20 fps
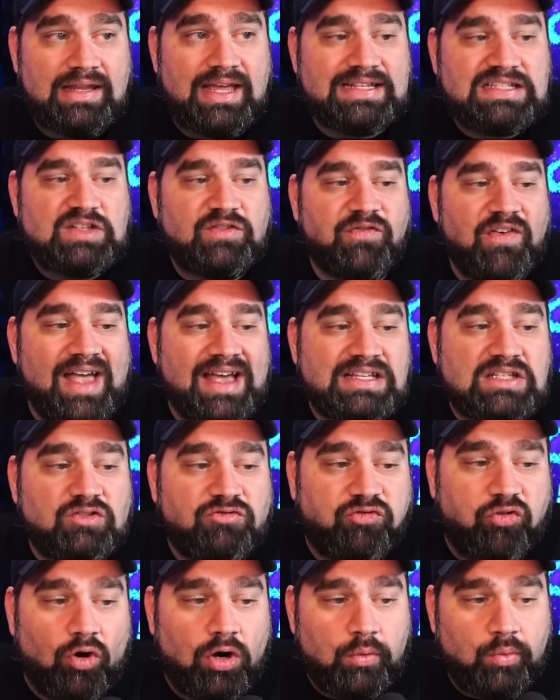Let's fast
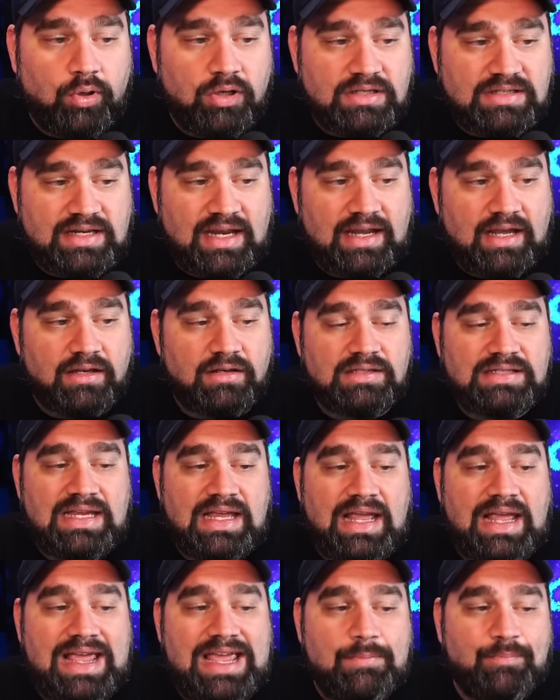forward, Dan,
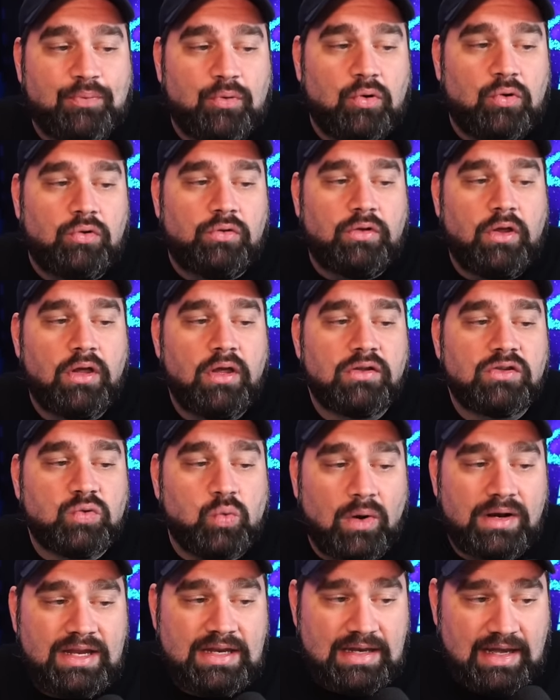to April
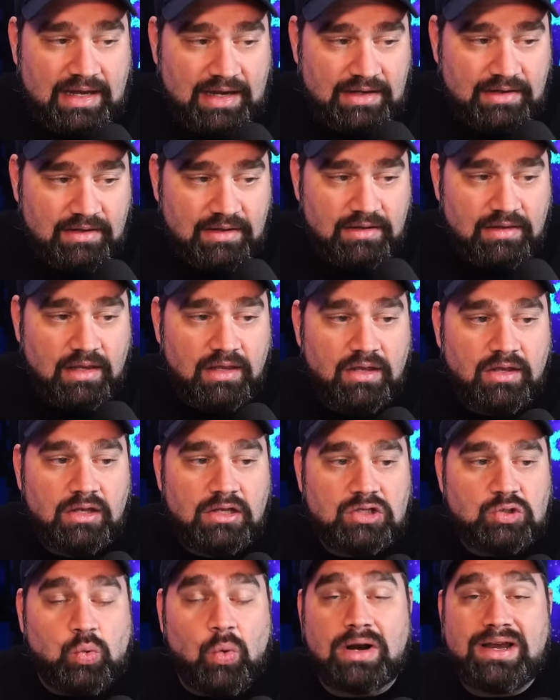29th,
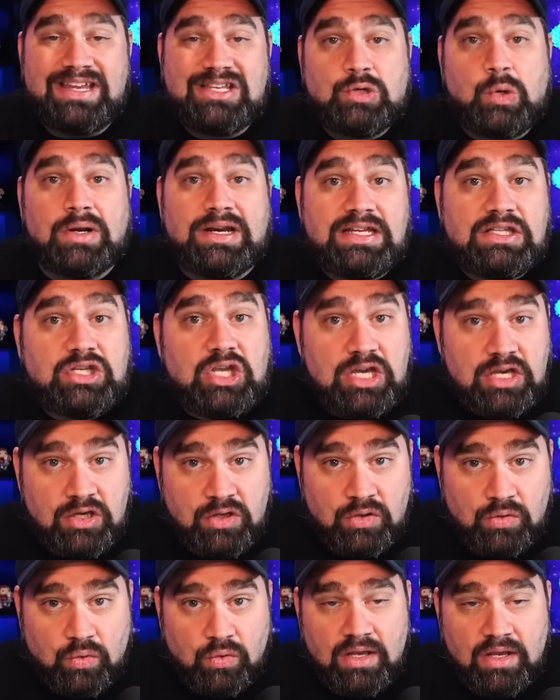
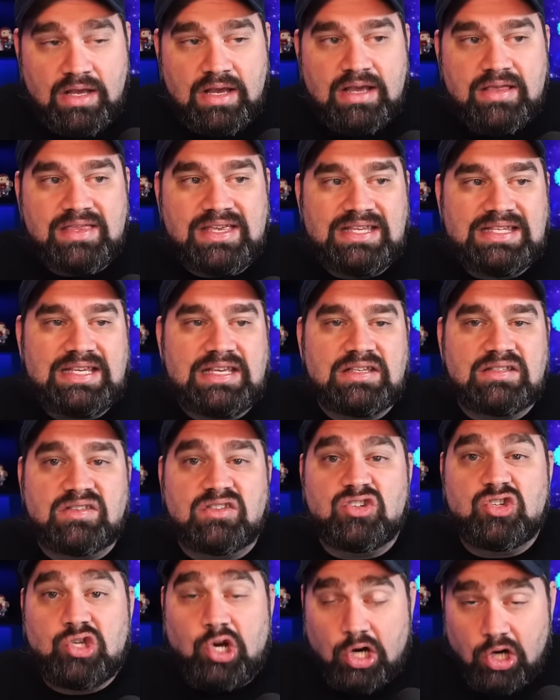2022. This is
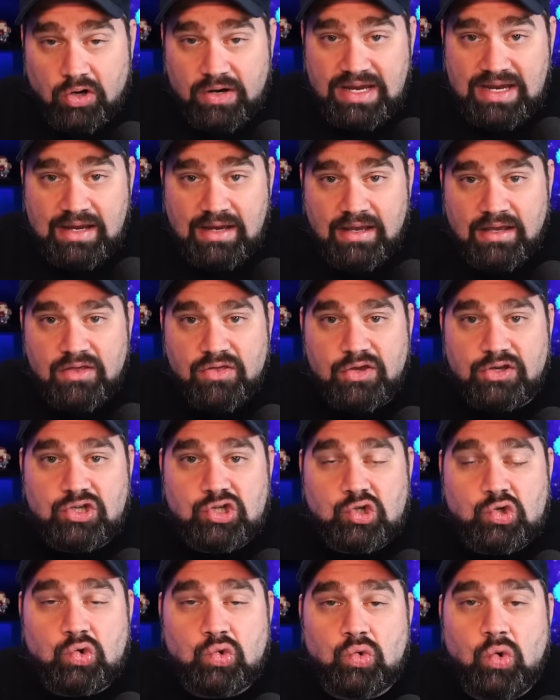during the
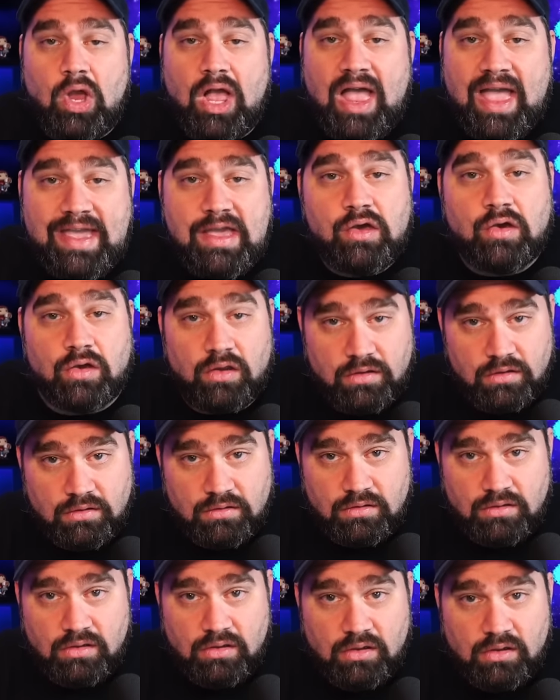trial.
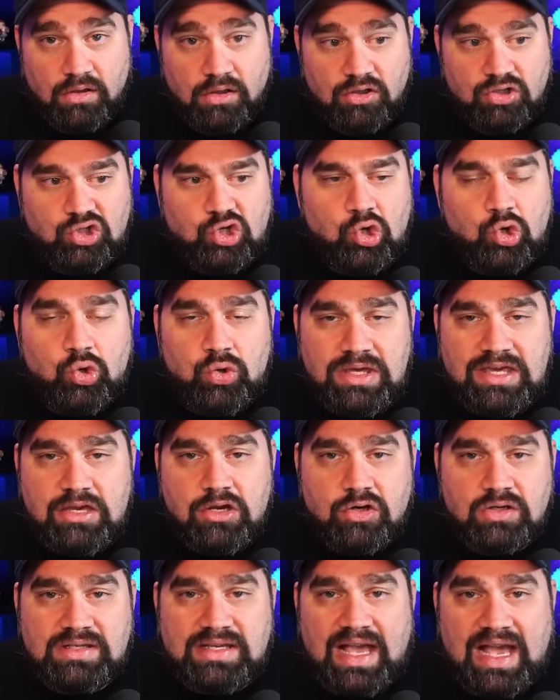2
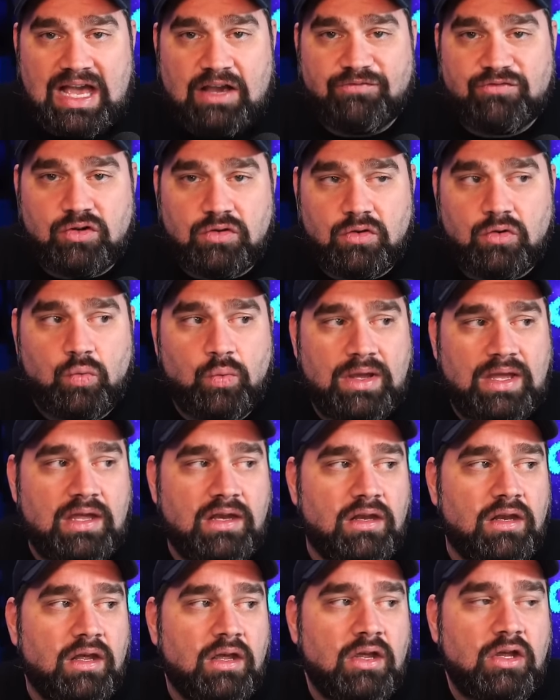years after the
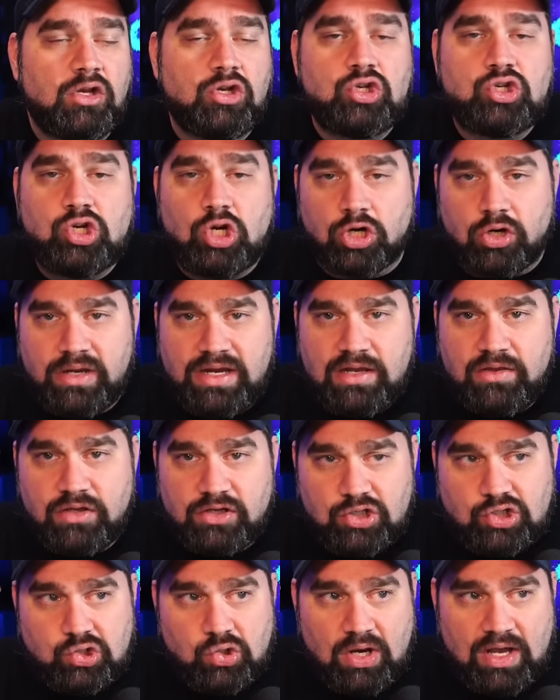win, during
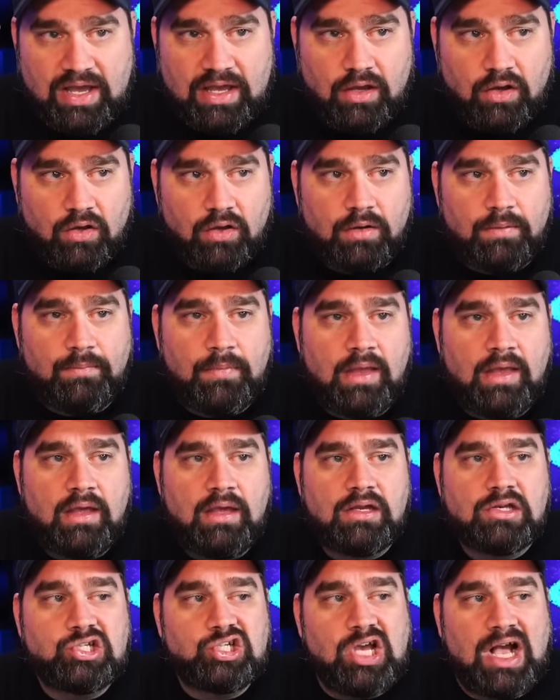the trial,
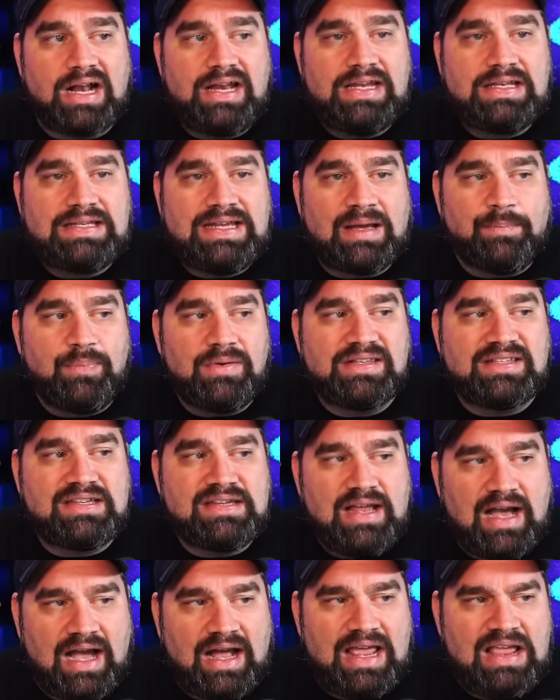Johnny Depp is
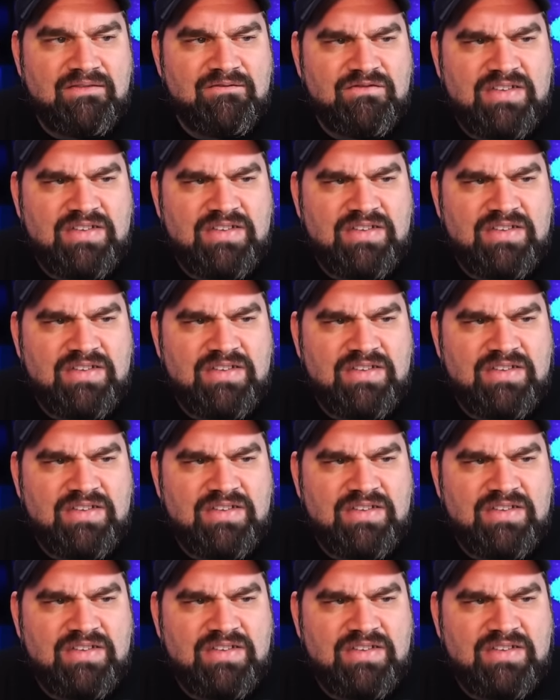not a